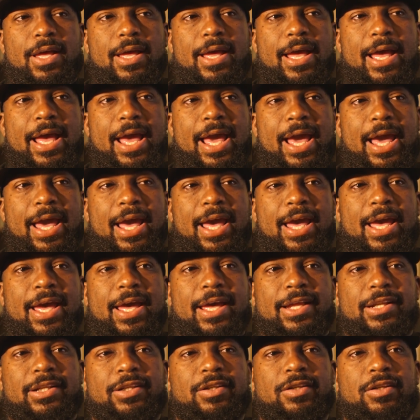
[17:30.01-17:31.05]

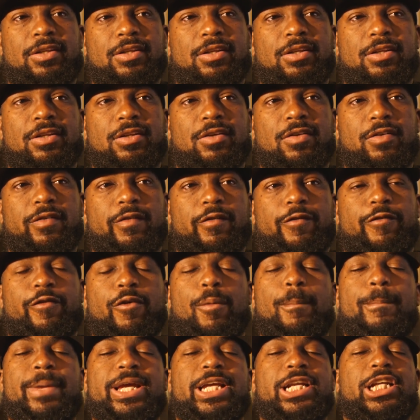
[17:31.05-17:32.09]
And for
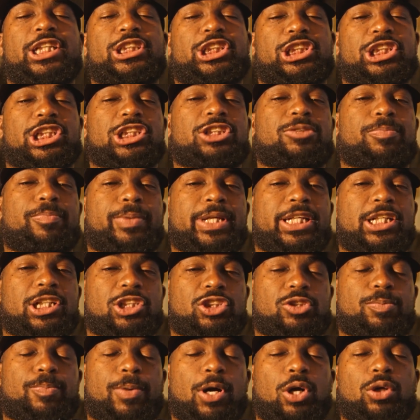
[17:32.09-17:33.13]
me to just be
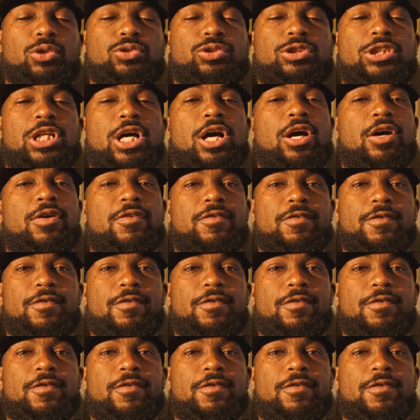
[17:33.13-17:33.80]
disposed of,